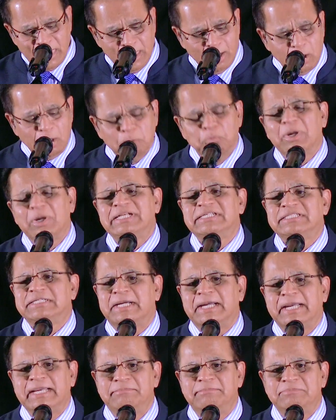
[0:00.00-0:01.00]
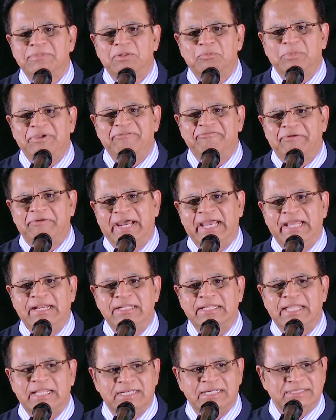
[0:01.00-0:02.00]
On one time, we
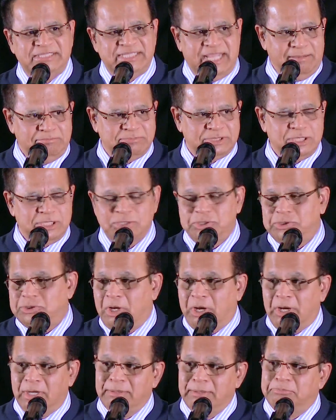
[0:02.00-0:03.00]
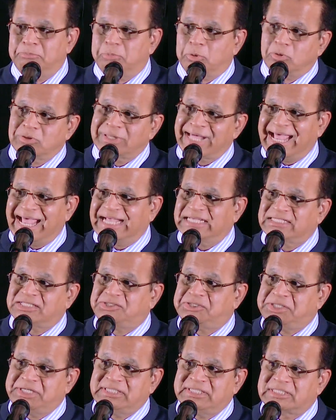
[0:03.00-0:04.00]
find that James and John both asked
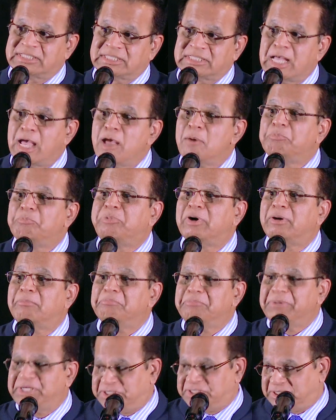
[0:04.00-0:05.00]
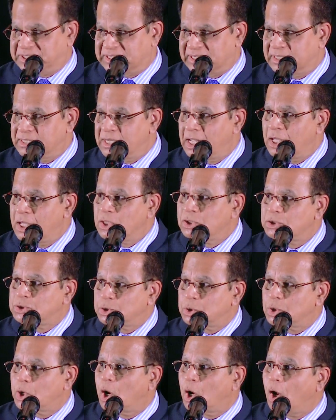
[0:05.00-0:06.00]
Jesus permission
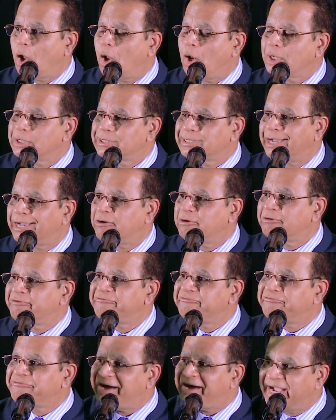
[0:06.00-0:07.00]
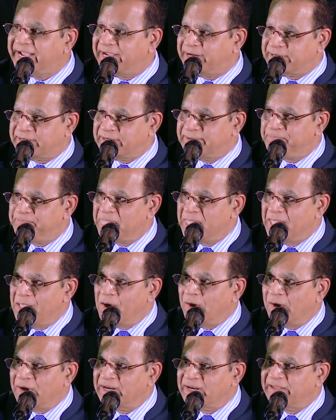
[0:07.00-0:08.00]
to call down fire
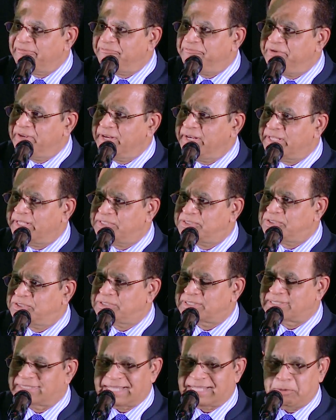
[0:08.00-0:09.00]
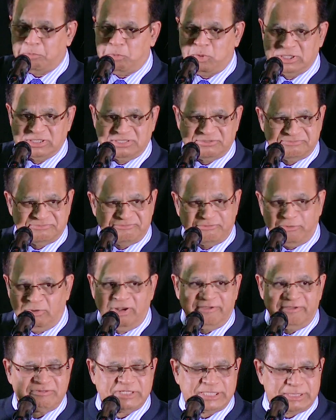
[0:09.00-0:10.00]
on a village that was
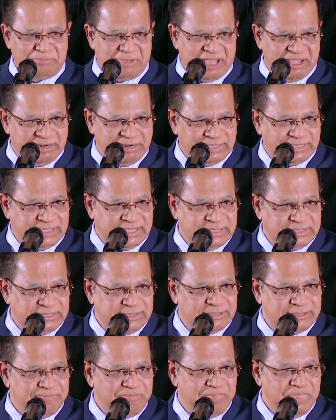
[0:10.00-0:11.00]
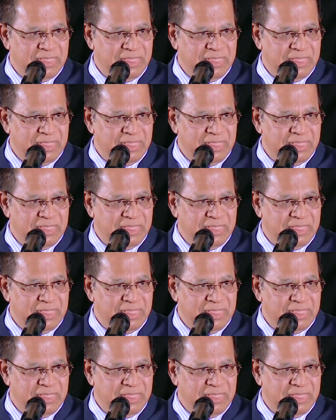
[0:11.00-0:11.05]
full of Samaritans.